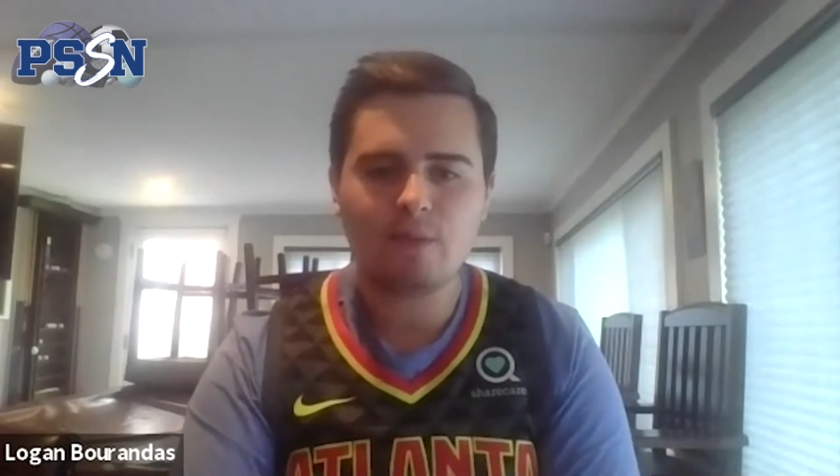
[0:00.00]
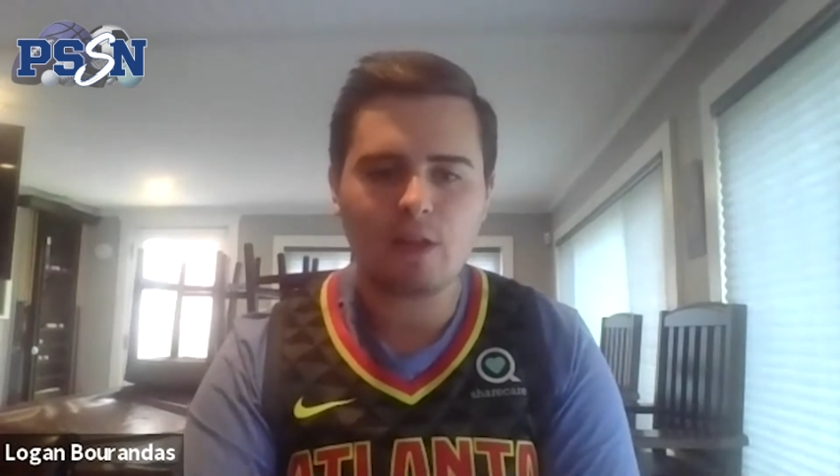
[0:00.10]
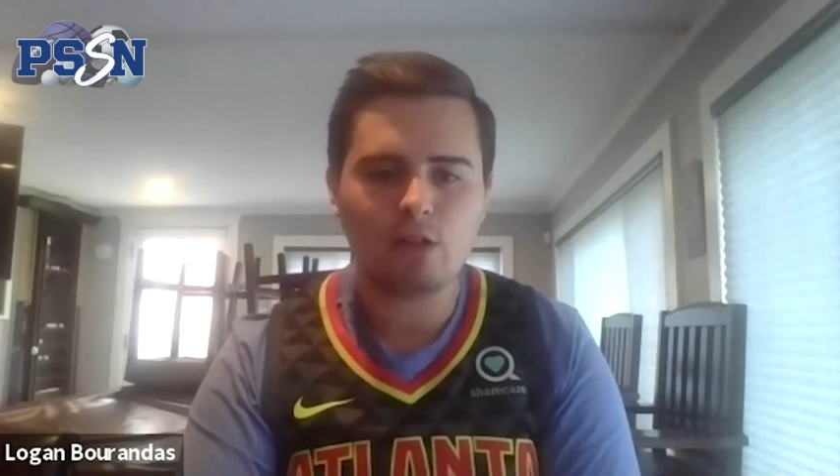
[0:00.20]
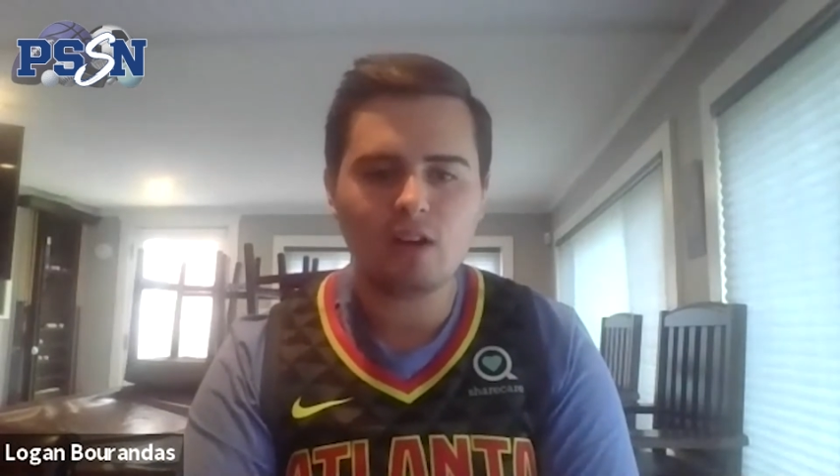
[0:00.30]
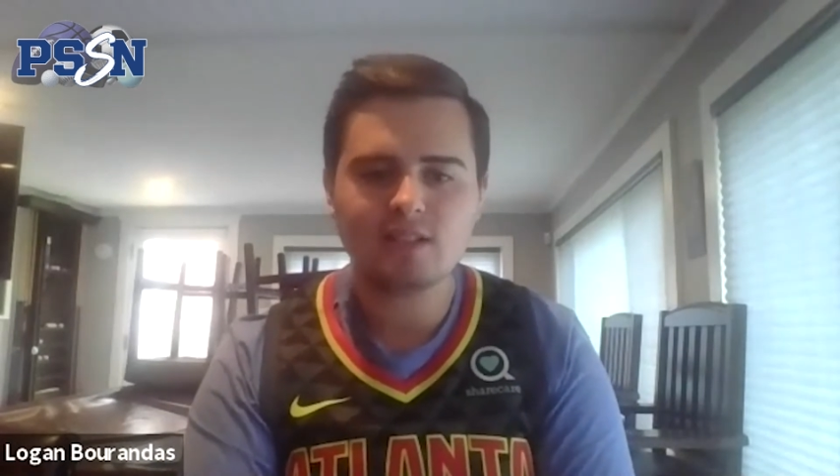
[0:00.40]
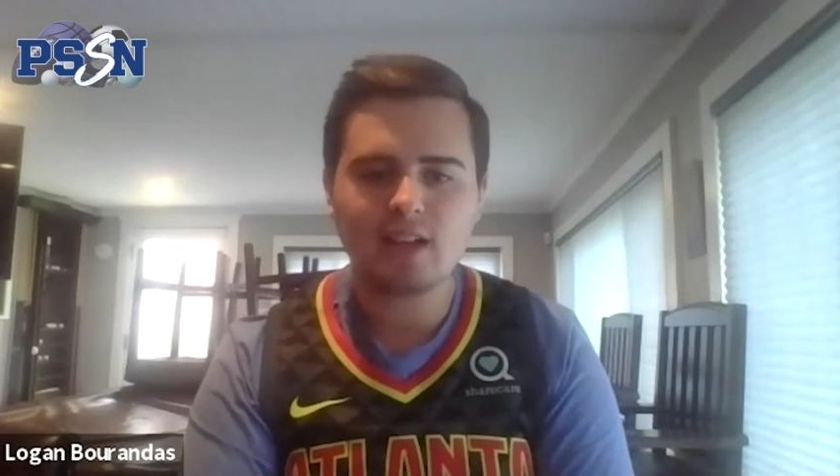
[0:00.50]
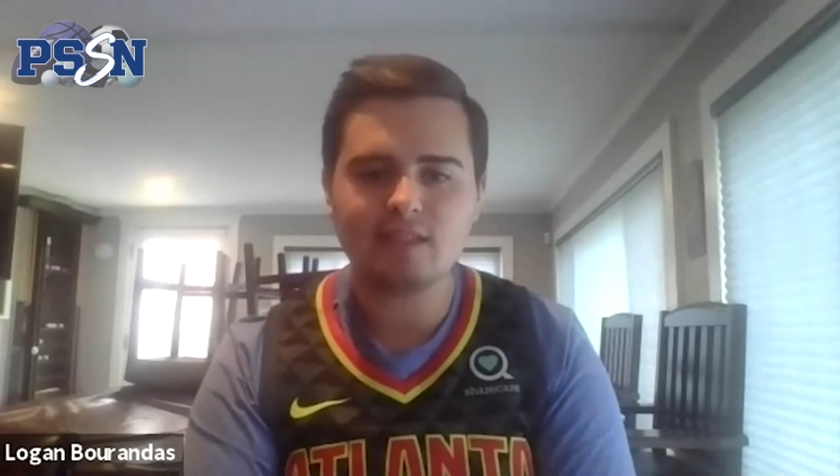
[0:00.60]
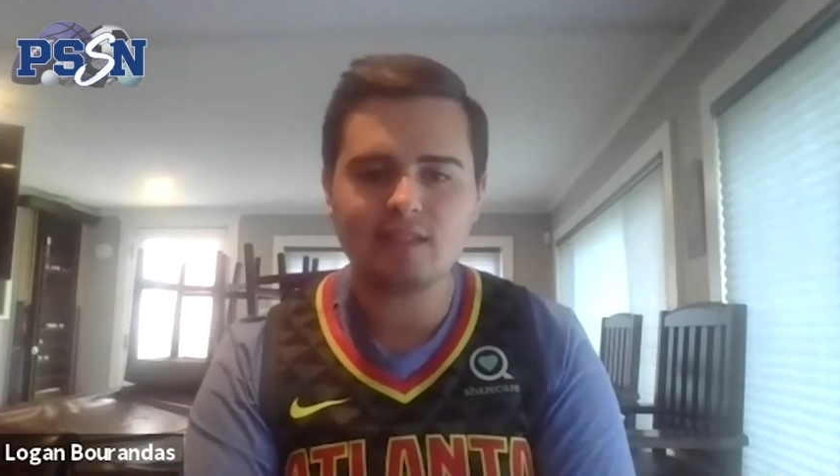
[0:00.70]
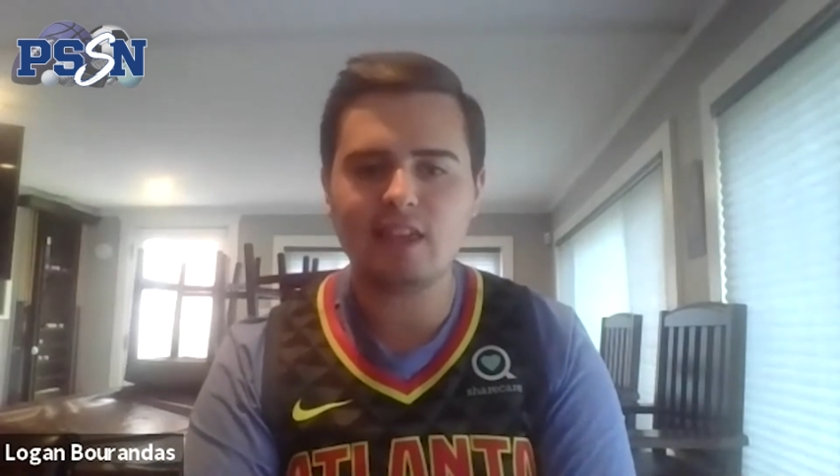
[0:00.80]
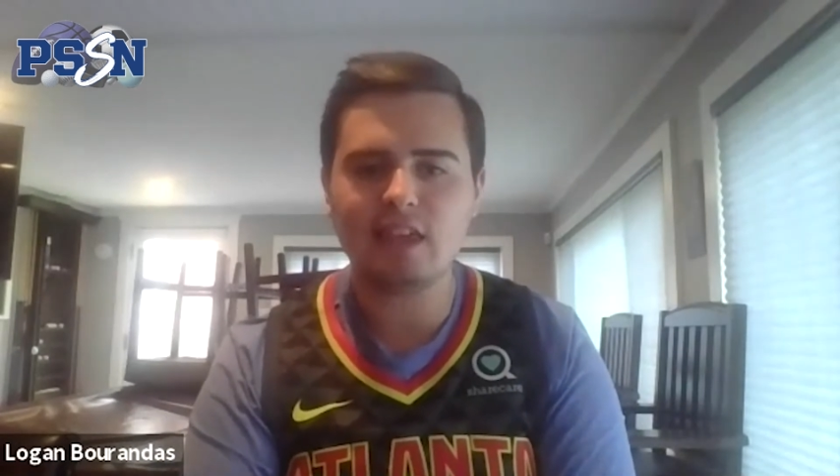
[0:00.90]
They lost
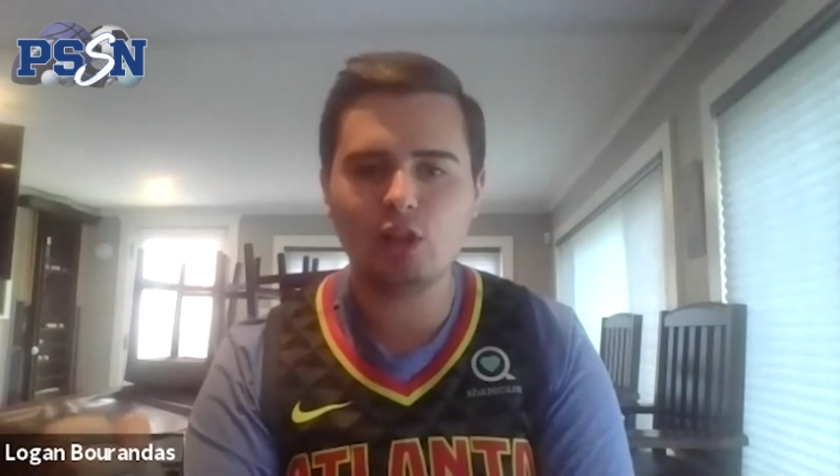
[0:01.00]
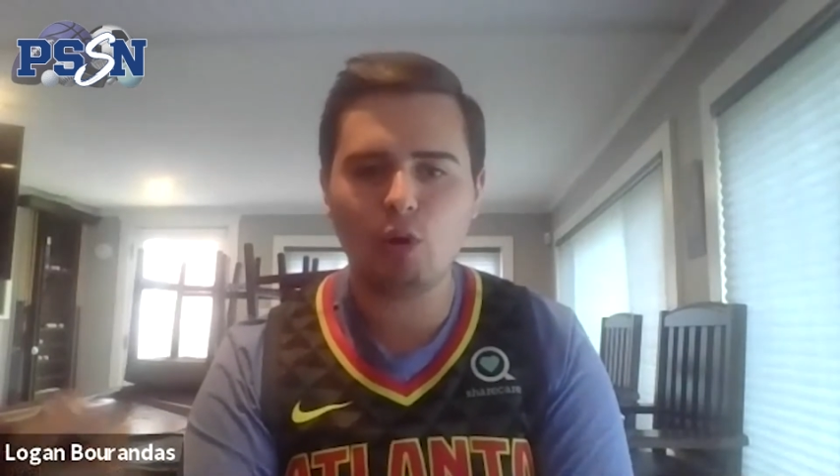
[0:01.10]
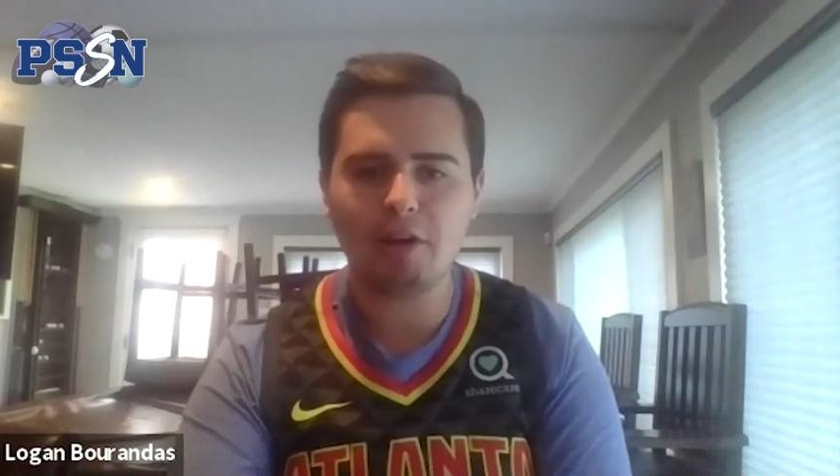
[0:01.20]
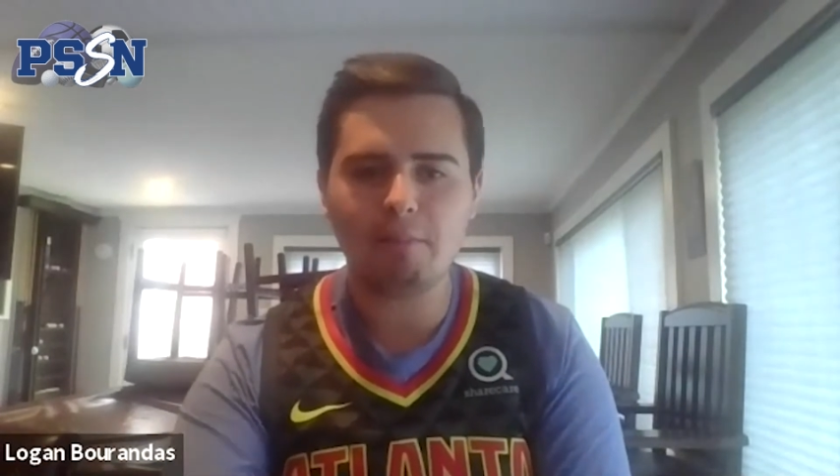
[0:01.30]
guys like Eloy